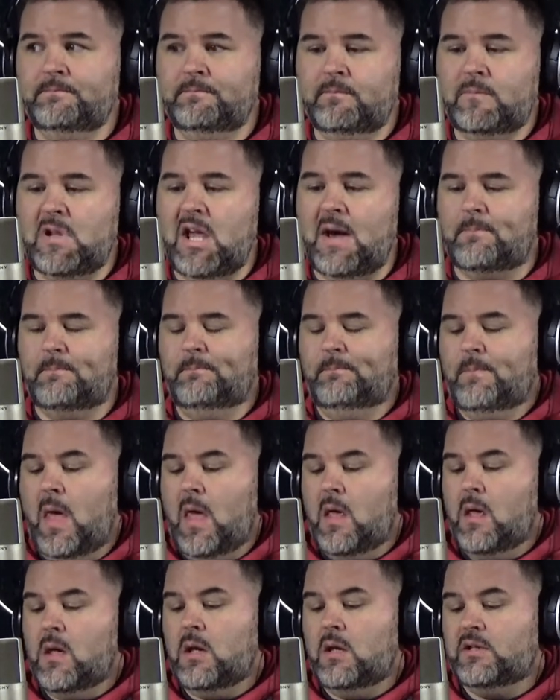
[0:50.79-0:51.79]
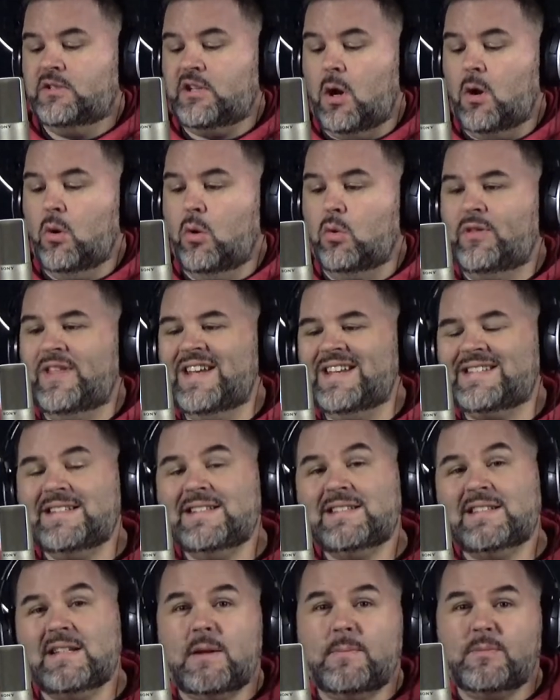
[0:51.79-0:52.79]
Yep. So this
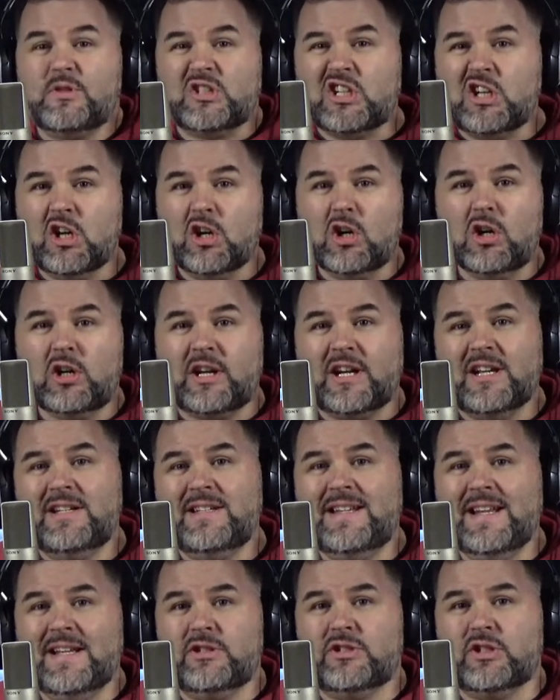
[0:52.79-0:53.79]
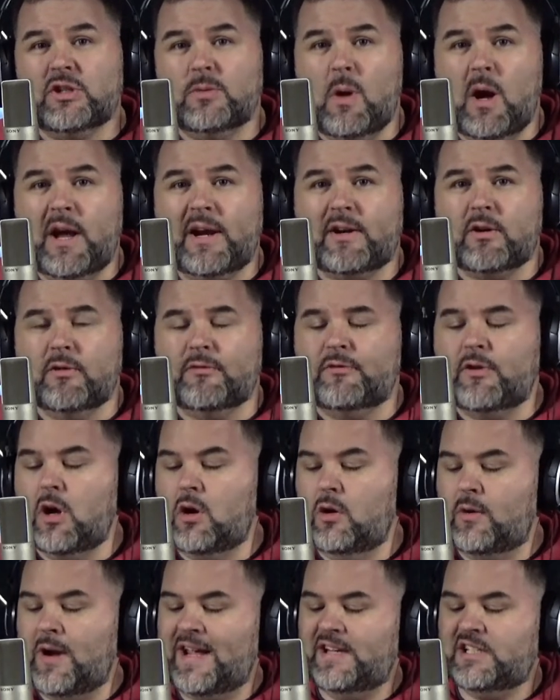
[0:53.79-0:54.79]
is an obscure condenser
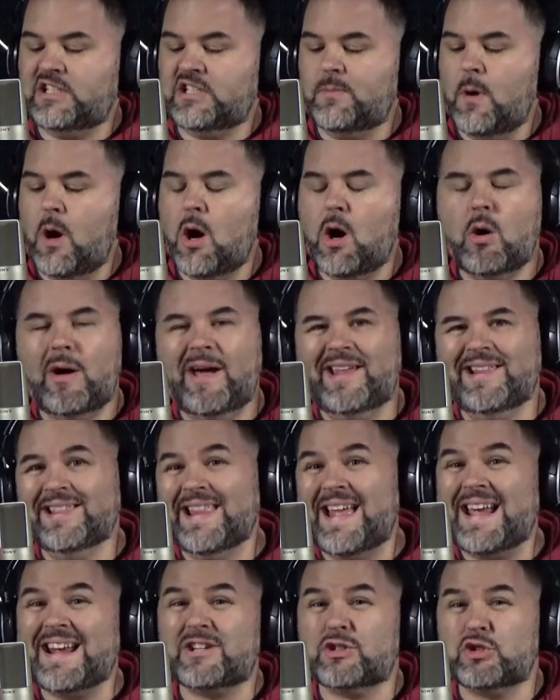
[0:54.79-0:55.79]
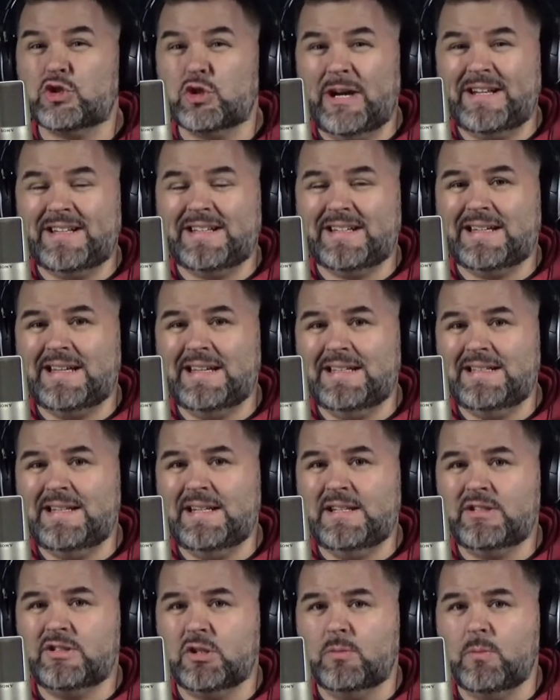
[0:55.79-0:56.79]
microphone, a small electret
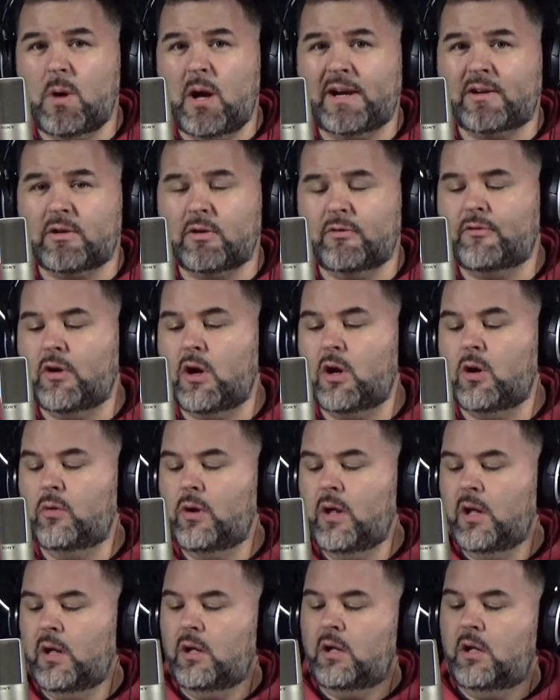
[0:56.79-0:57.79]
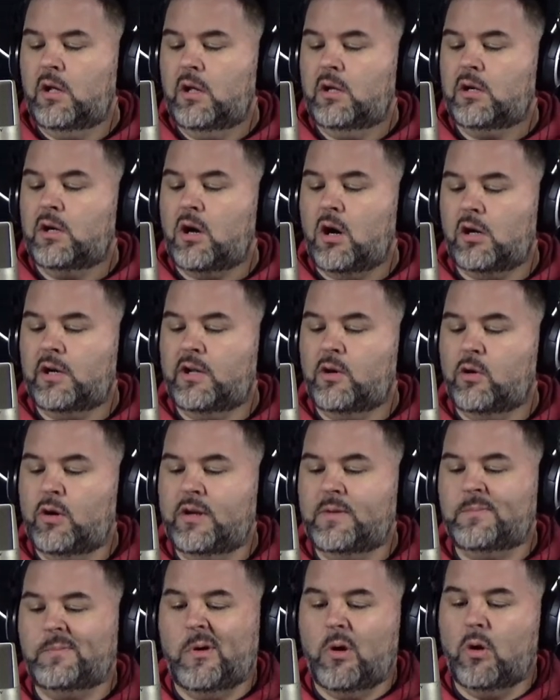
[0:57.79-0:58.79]
condenser microphone,
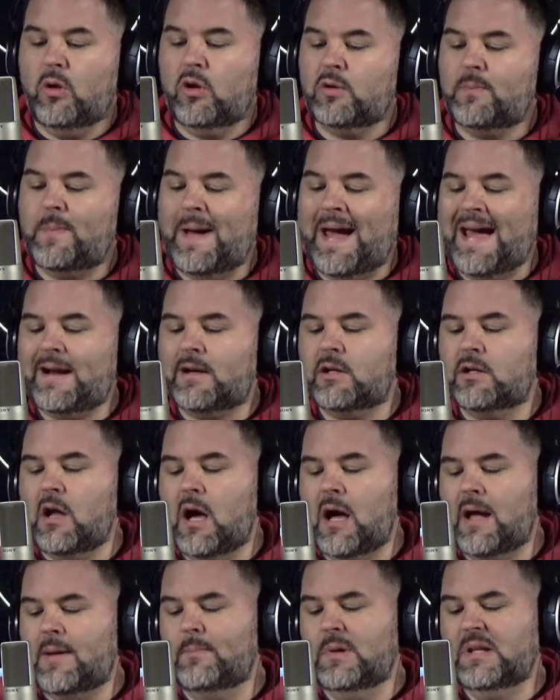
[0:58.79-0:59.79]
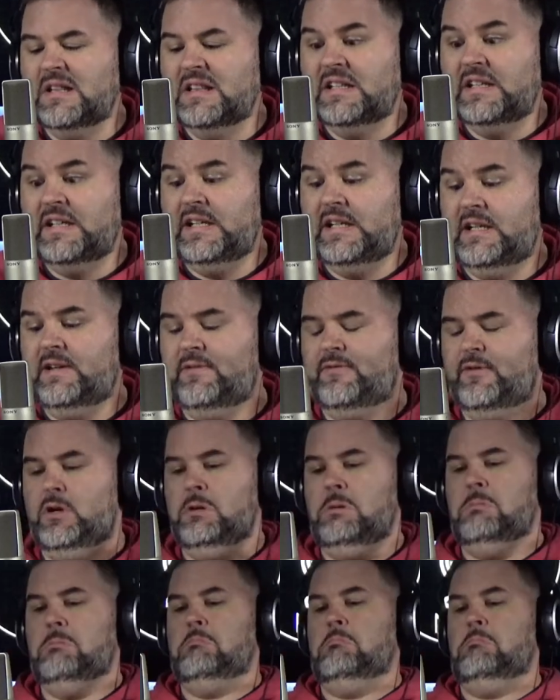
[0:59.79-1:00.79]
cardioid polar pattern, I believe.
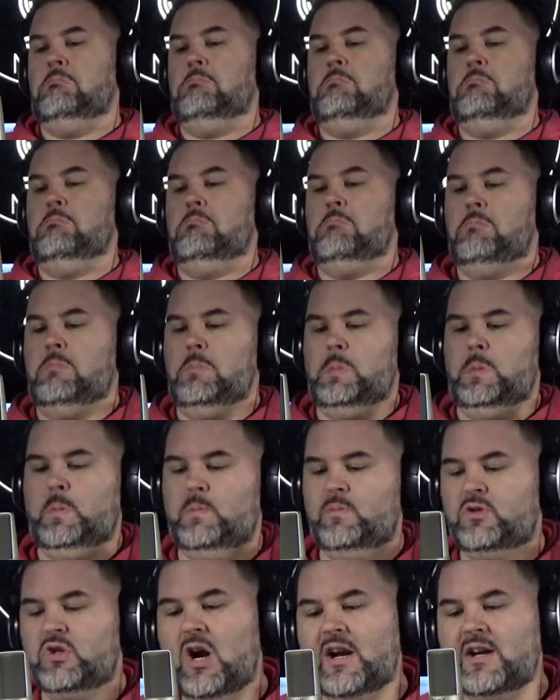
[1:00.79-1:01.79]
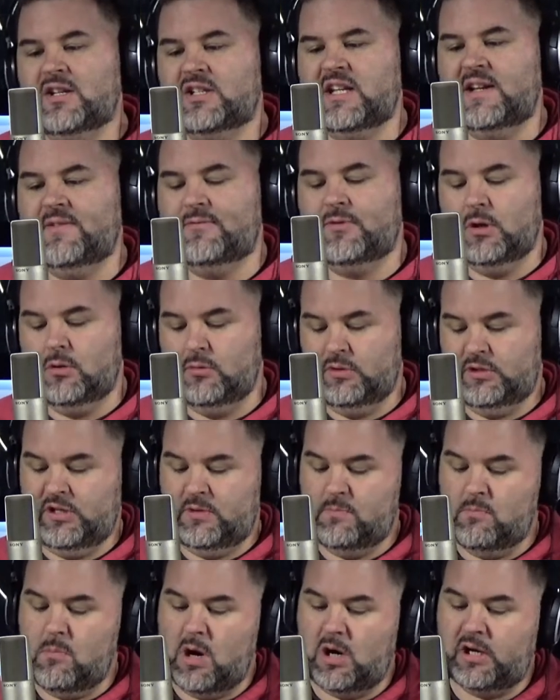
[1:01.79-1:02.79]
Trying to see if there was a
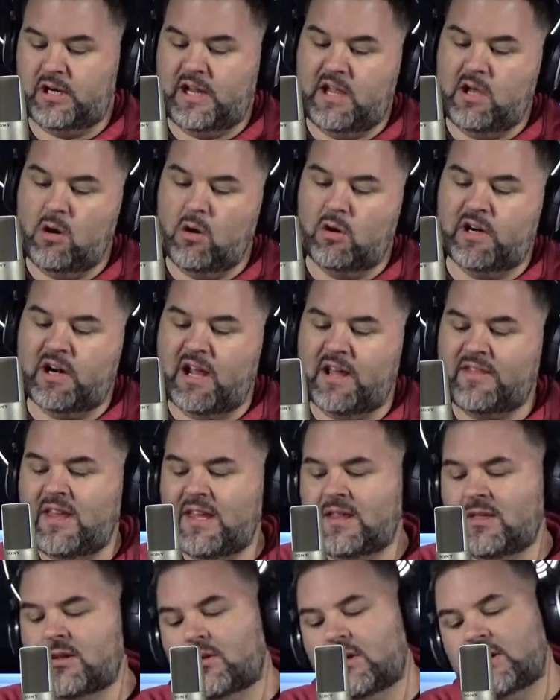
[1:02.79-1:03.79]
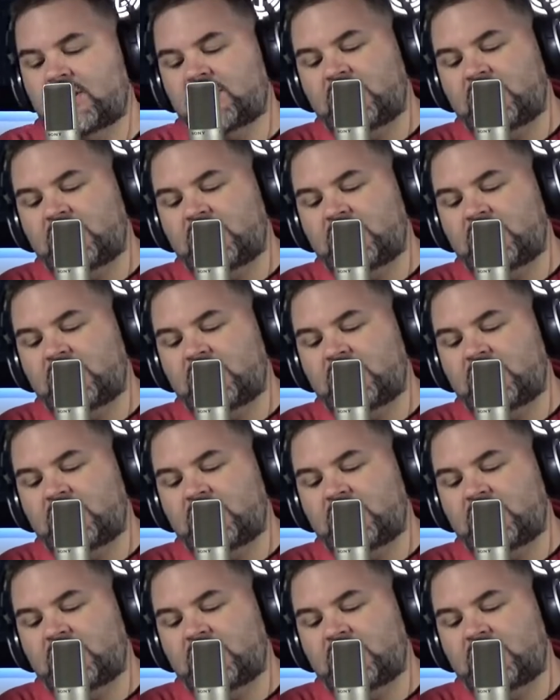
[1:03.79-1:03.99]
marking on it. I think there is